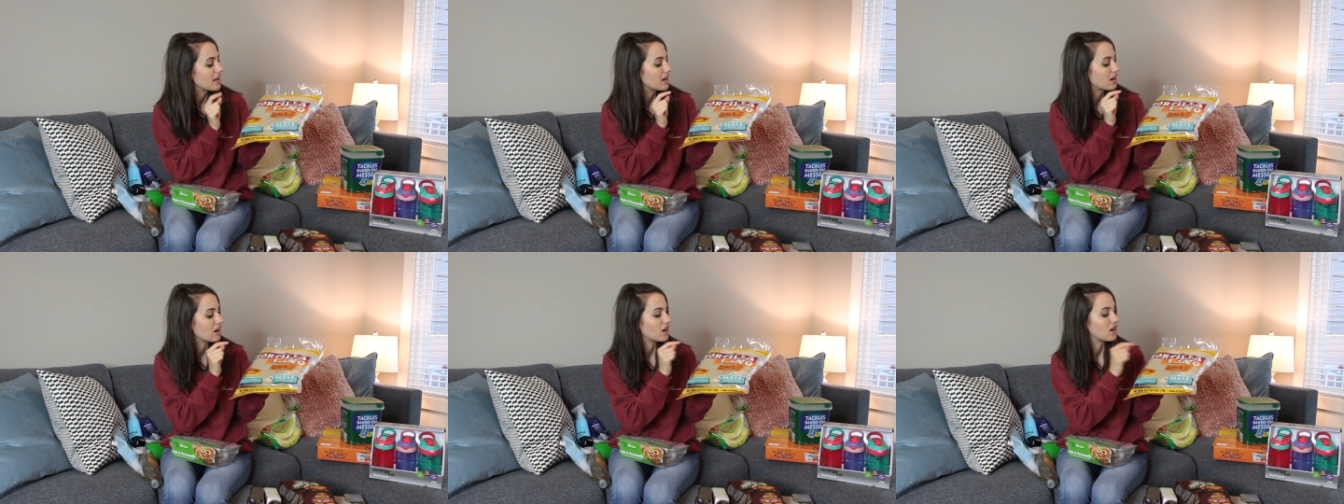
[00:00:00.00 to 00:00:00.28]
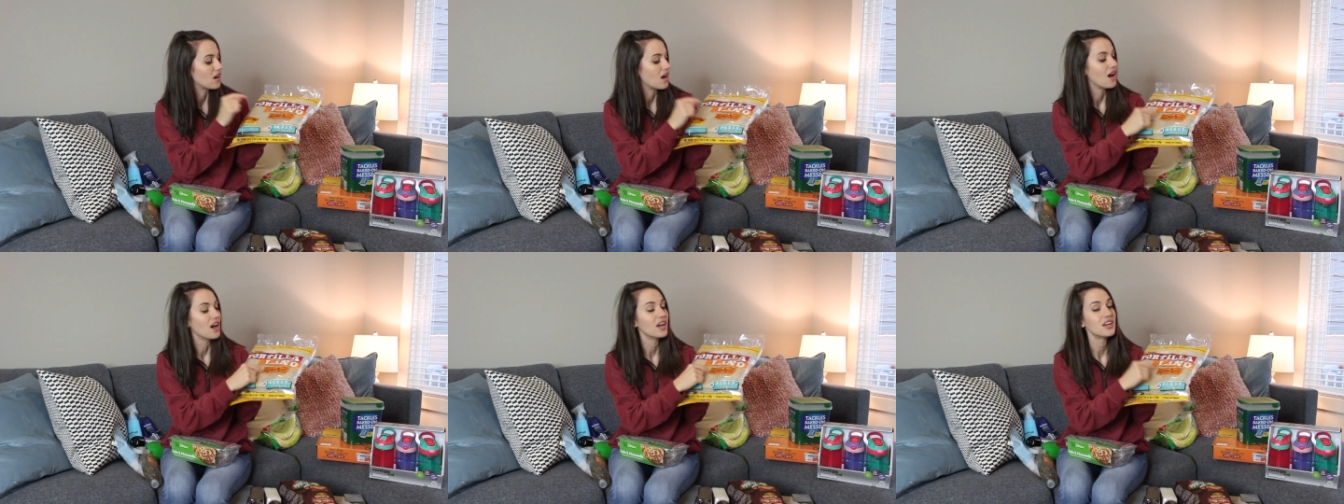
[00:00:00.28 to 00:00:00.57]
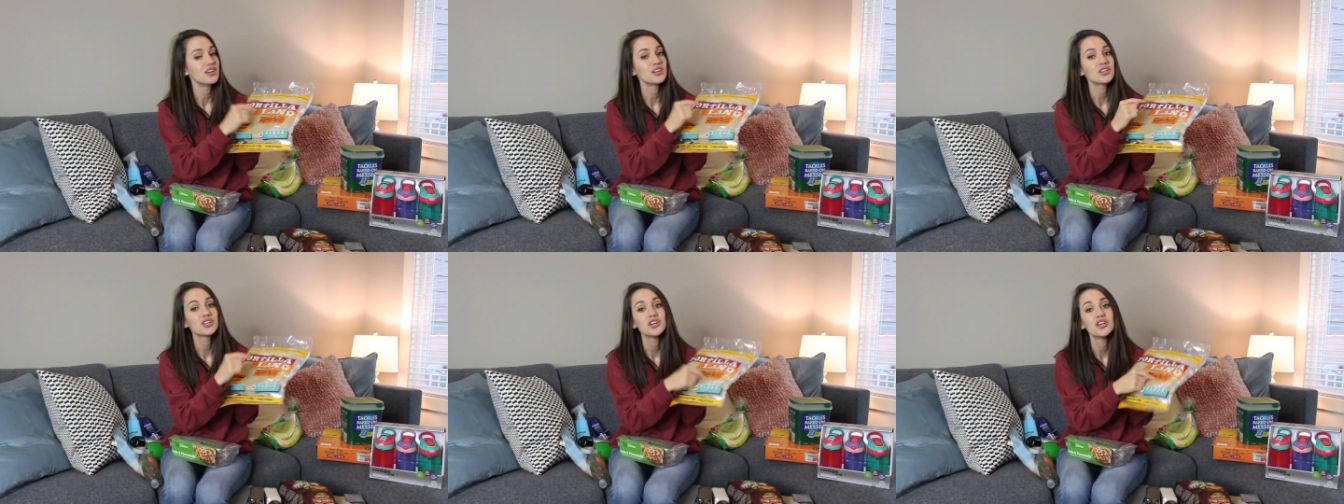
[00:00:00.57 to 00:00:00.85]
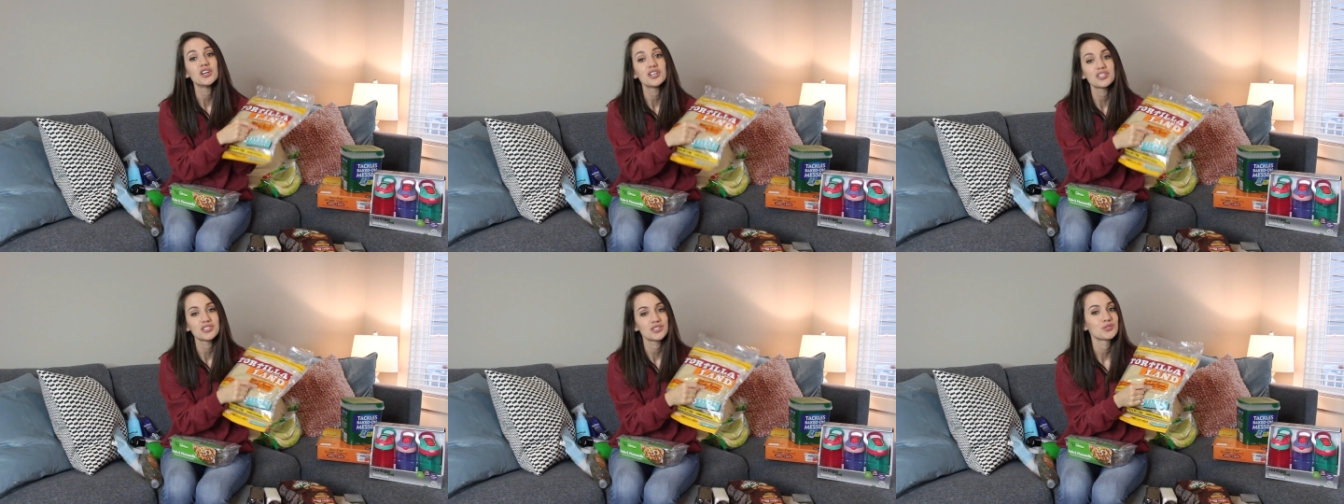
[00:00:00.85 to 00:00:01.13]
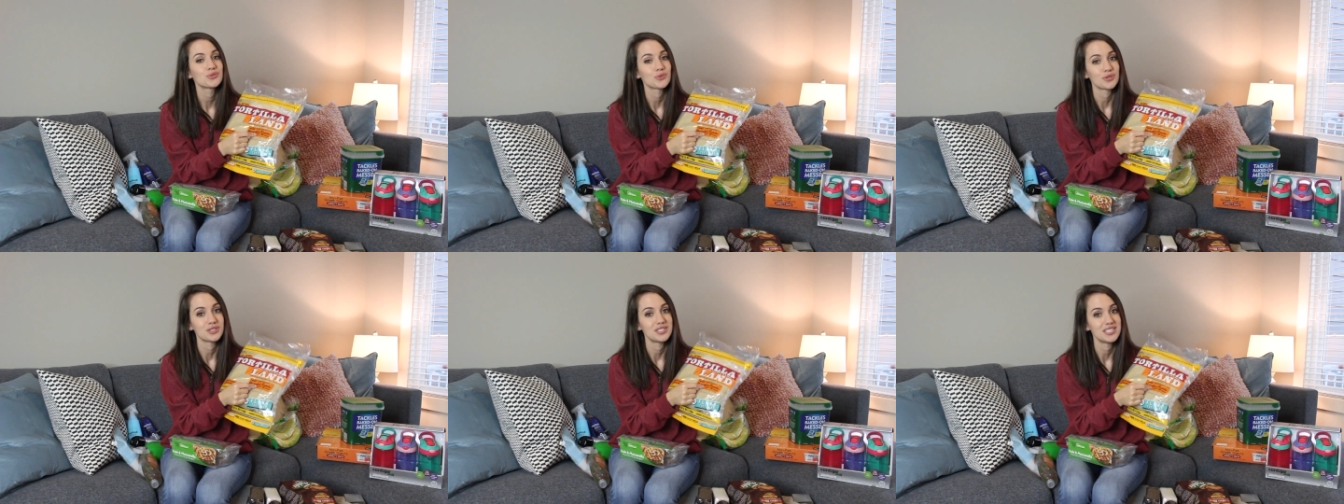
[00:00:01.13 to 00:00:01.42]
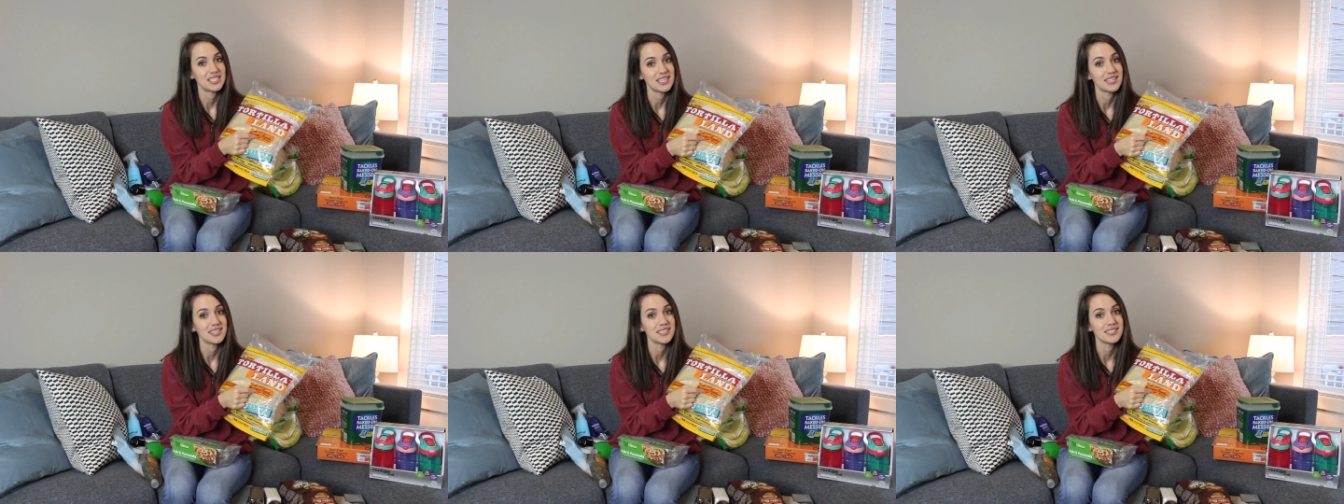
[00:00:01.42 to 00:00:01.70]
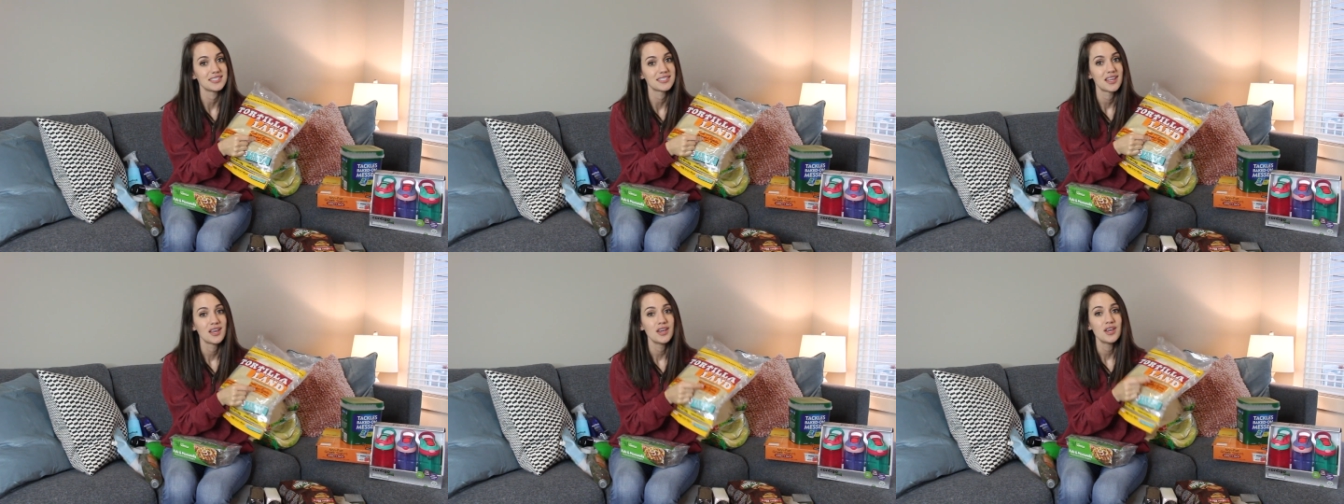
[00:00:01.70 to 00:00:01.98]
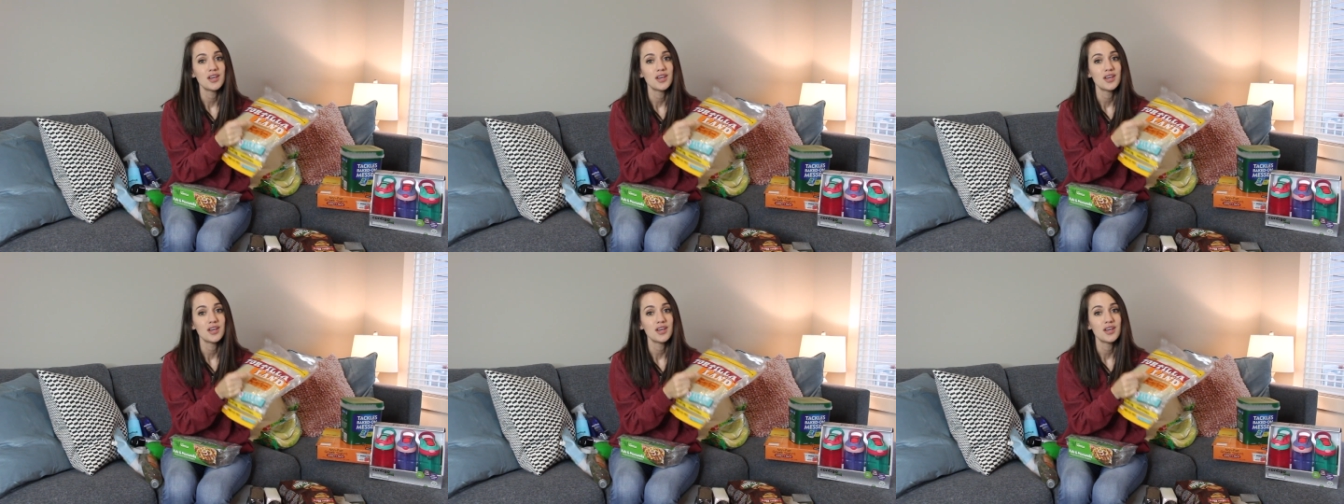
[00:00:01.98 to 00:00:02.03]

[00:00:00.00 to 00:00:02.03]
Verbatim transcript: They are uncooked tortillas.